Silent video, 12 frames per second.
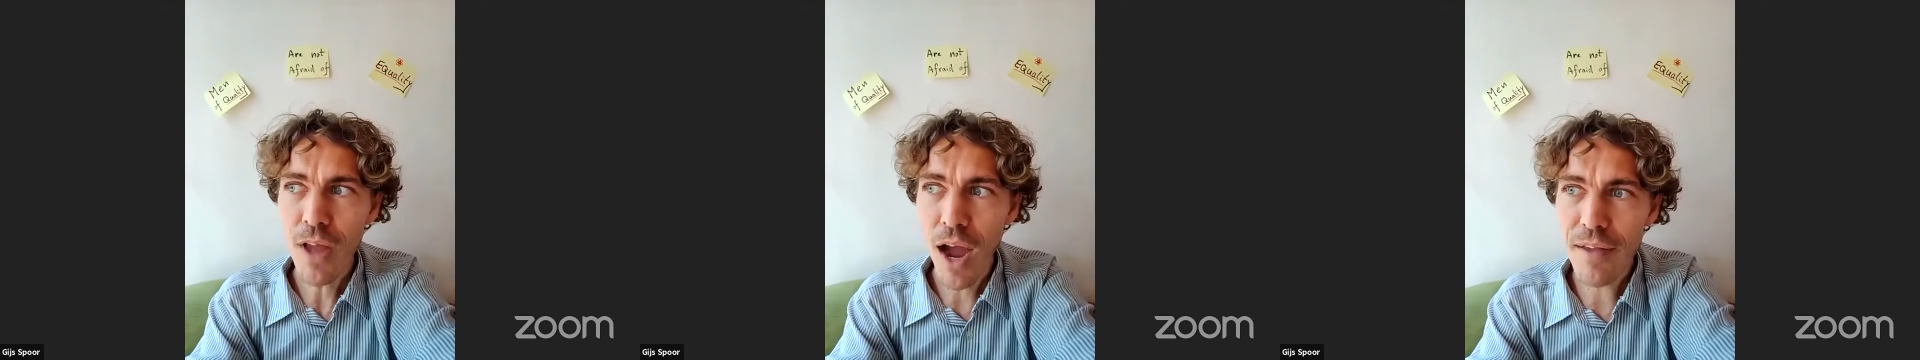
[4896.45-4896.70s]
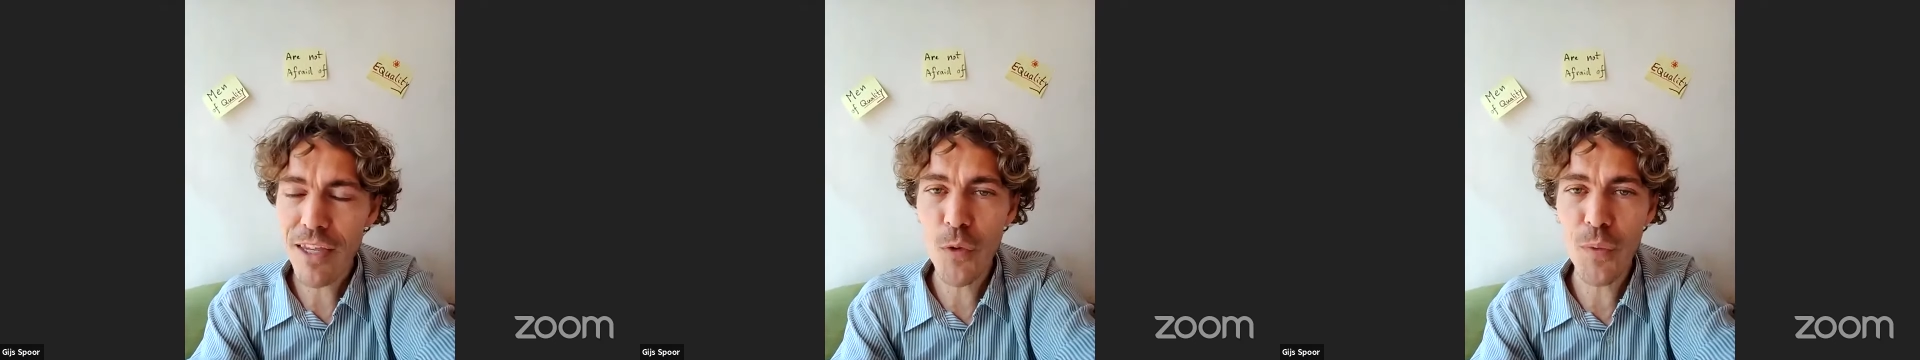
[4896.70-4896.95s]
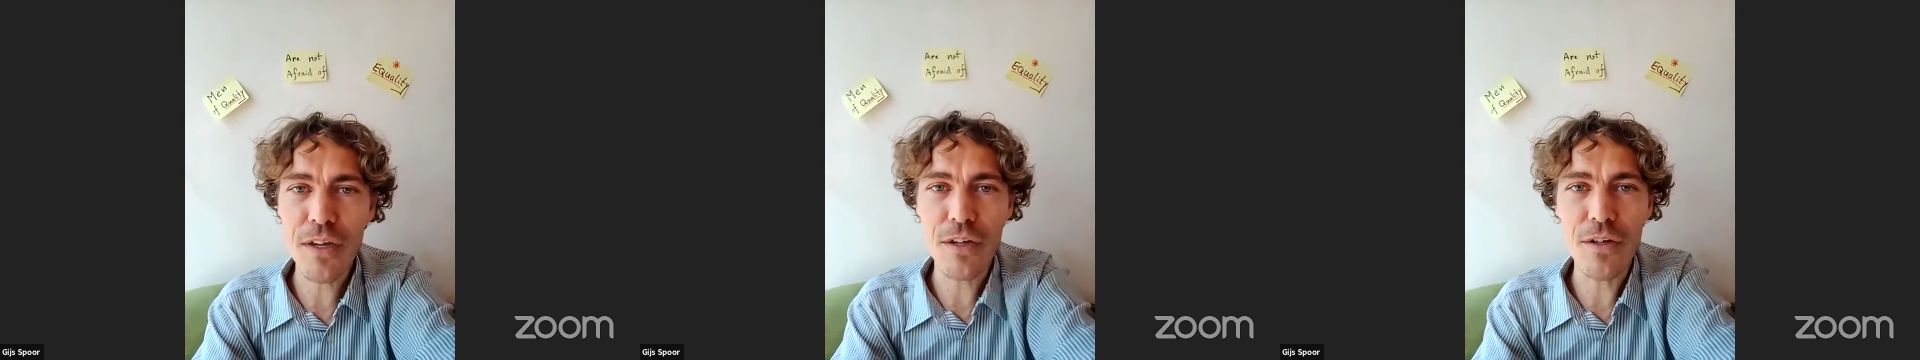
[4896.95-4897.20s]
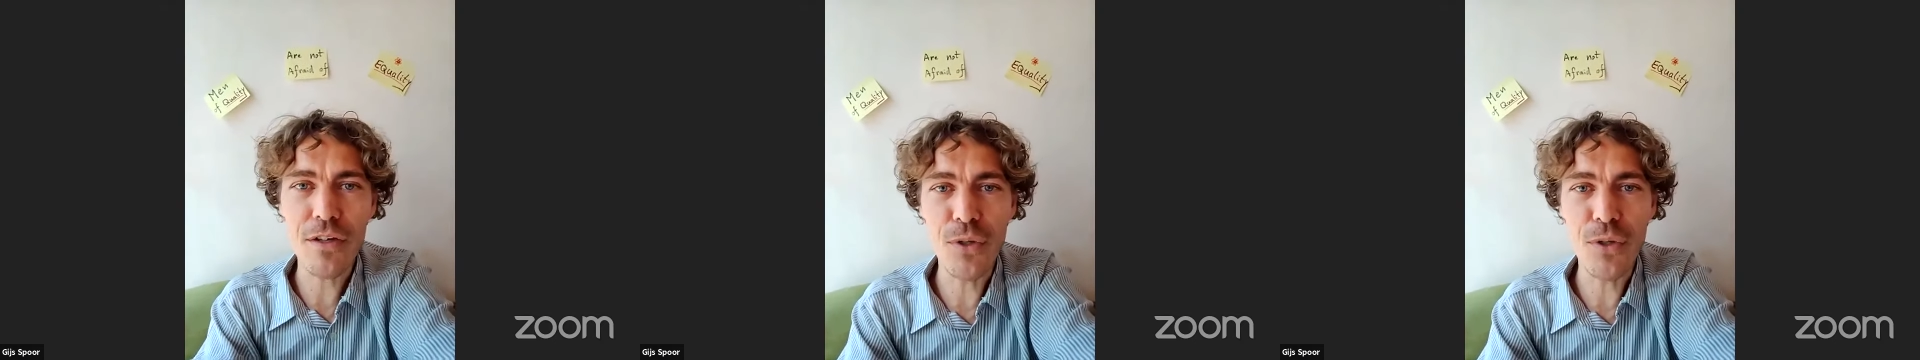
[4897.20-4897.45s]
I think we
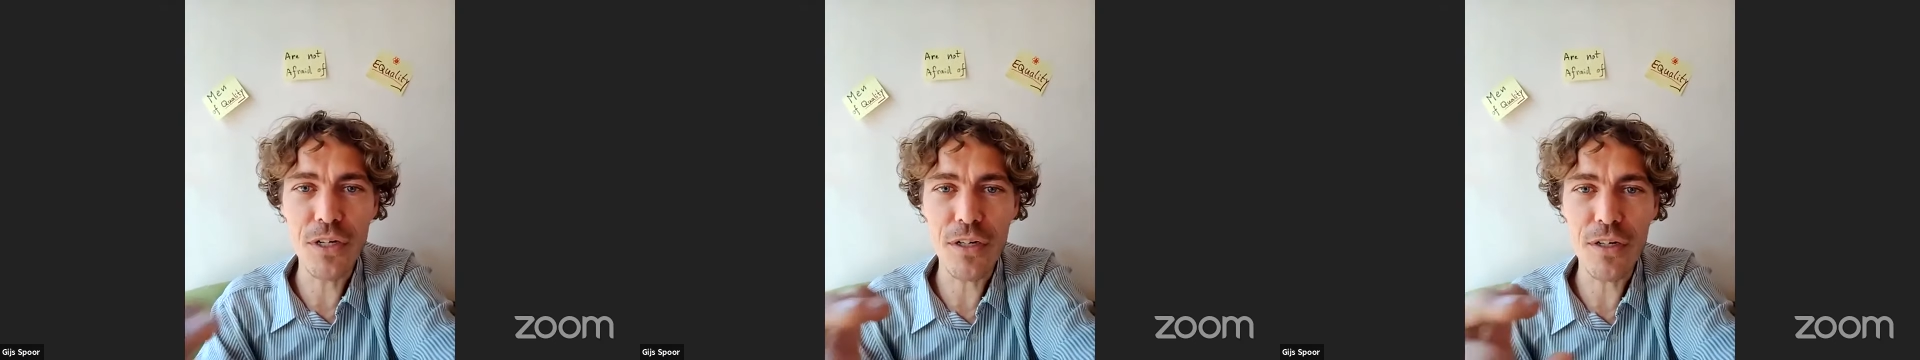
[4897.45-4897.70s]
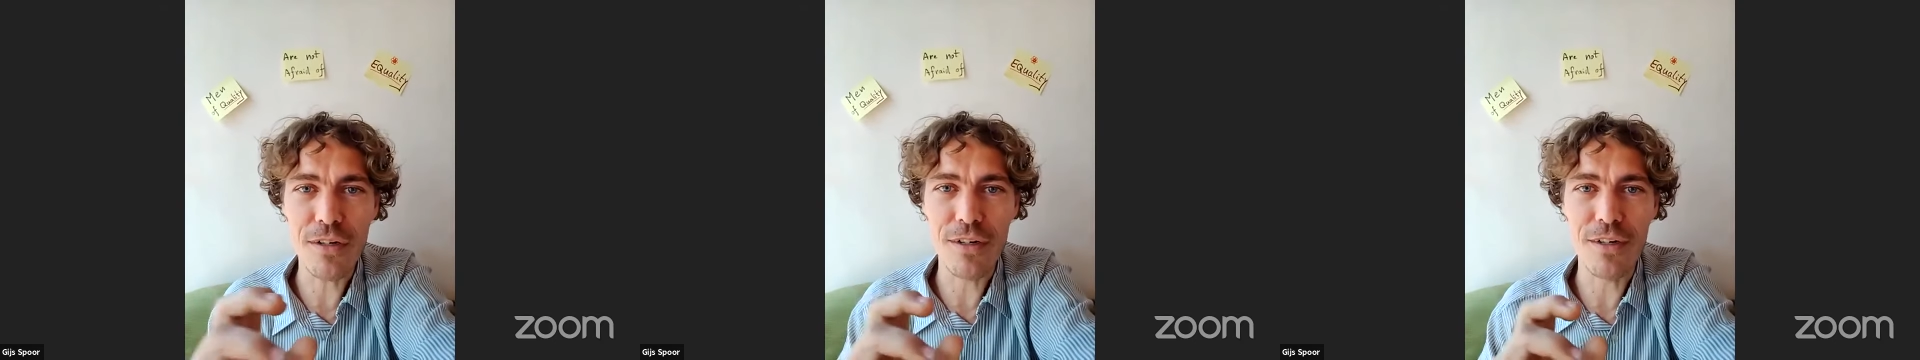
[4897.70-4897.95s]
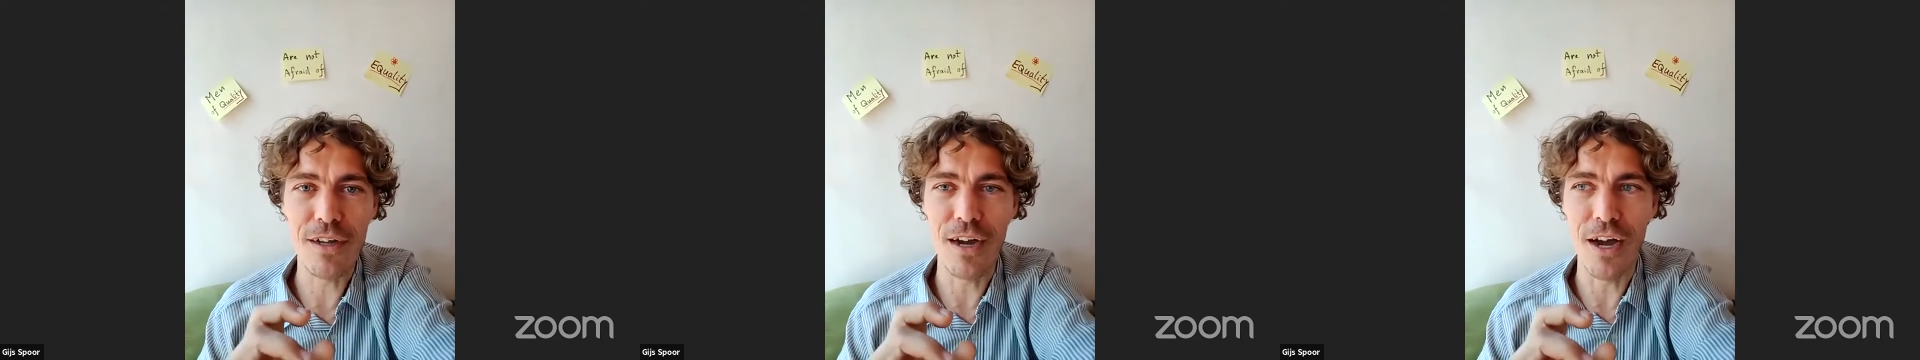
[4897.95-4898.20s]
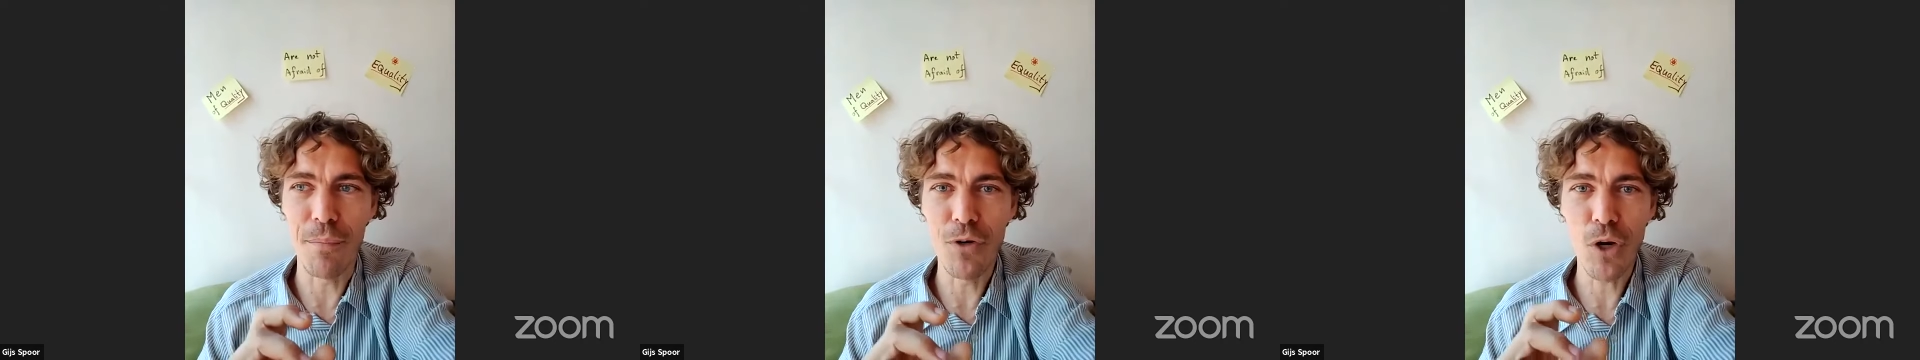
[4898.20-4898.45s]
can use it
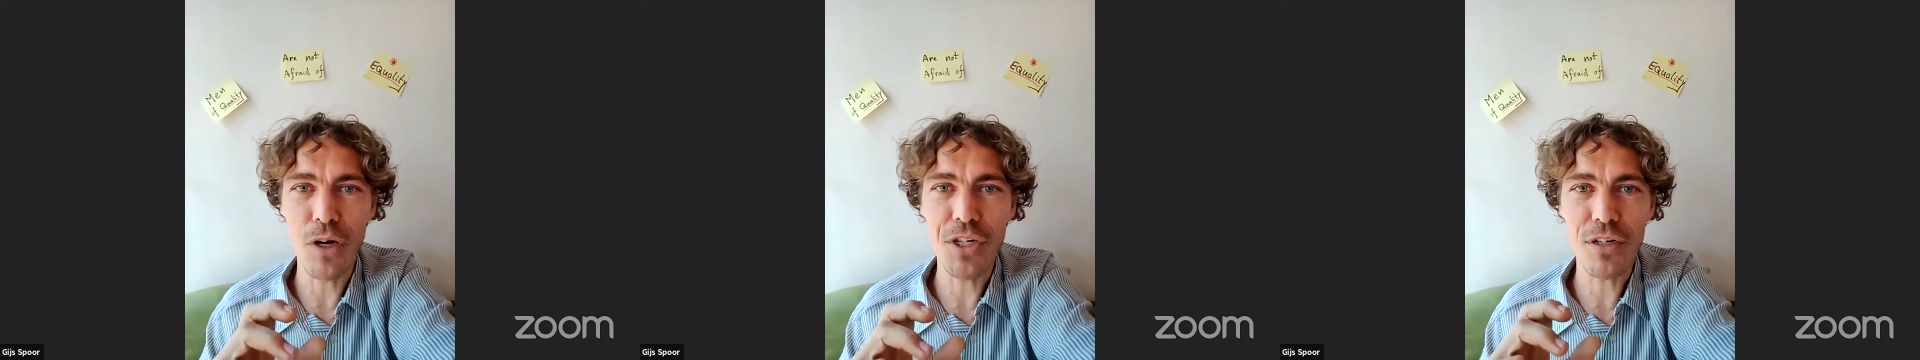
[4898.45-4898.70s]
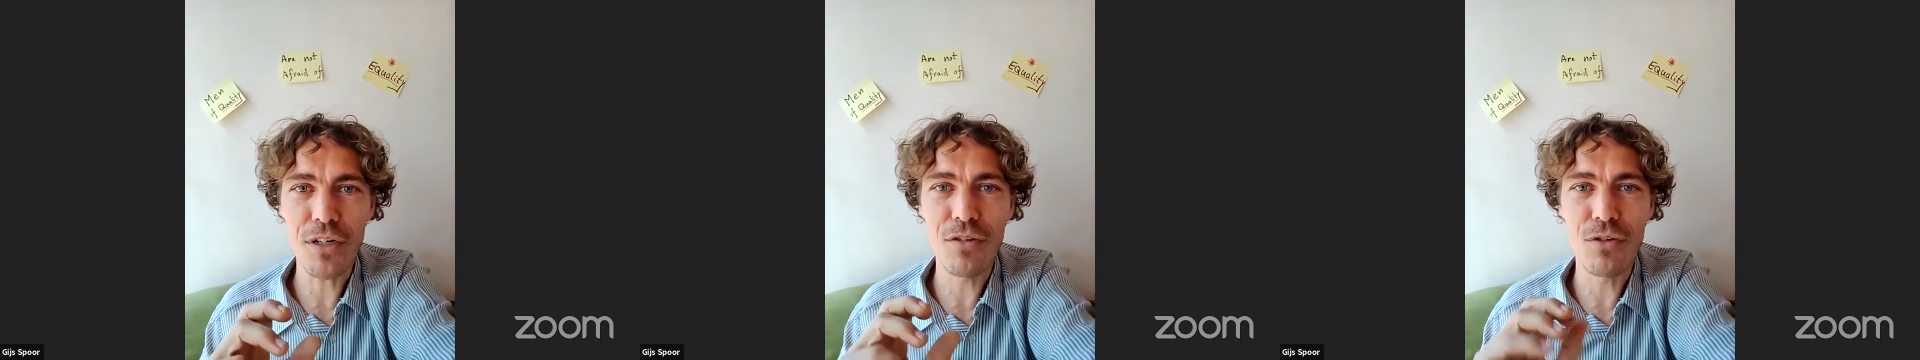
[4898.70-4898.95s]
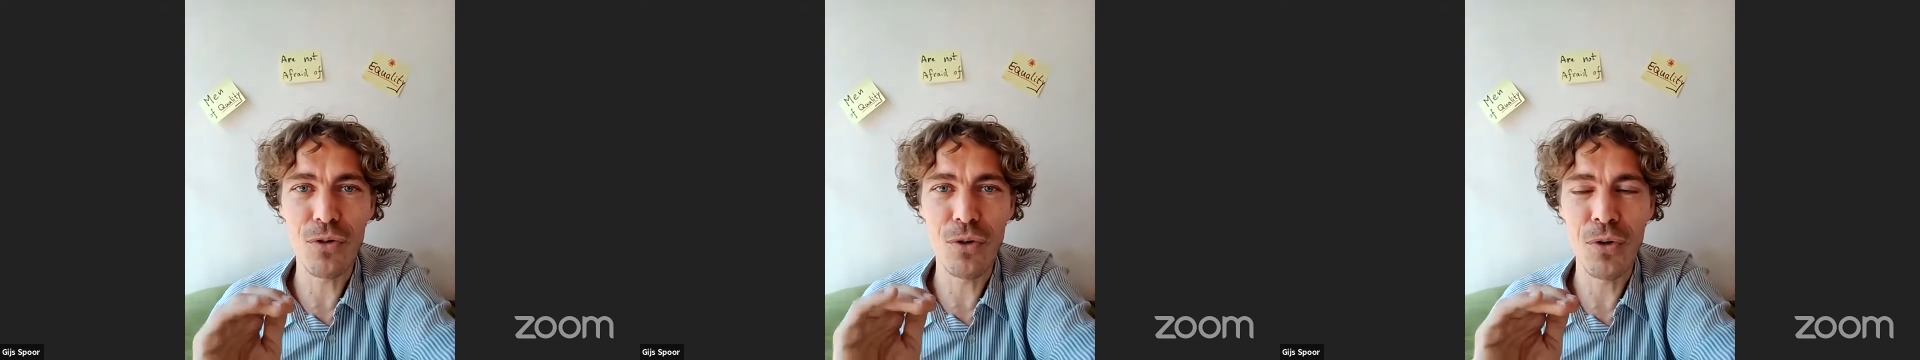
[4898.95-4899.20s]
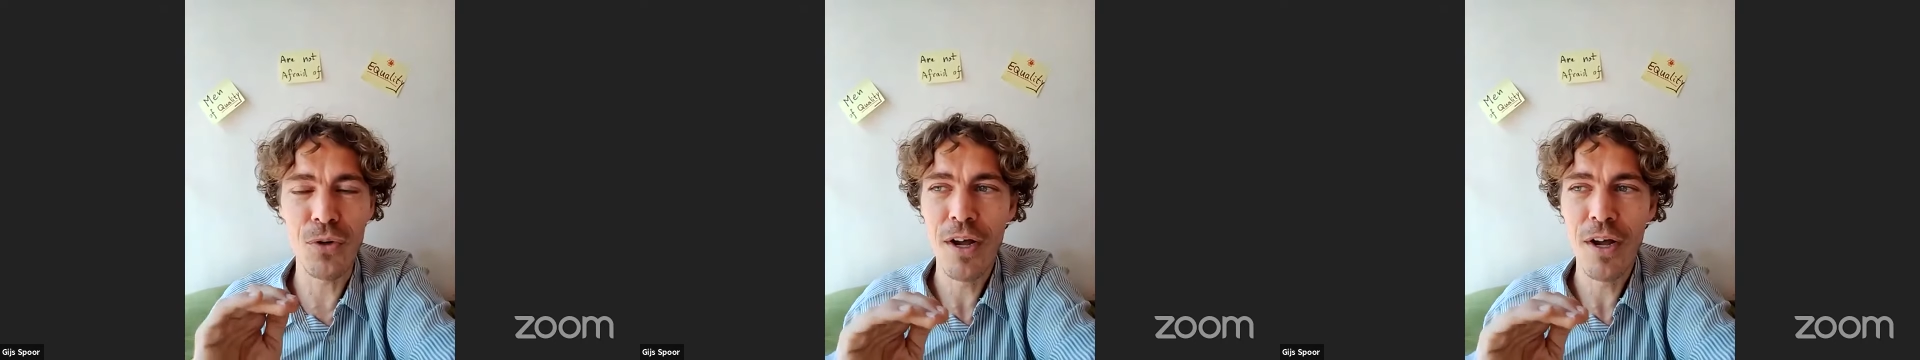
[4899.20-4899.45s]
not just
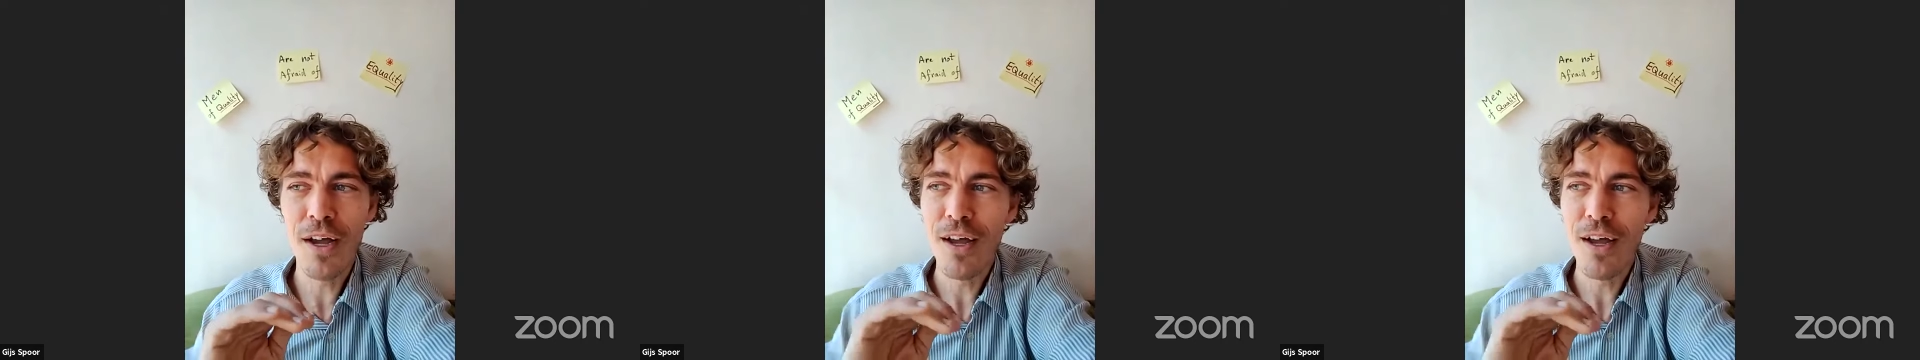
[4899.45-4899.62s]
to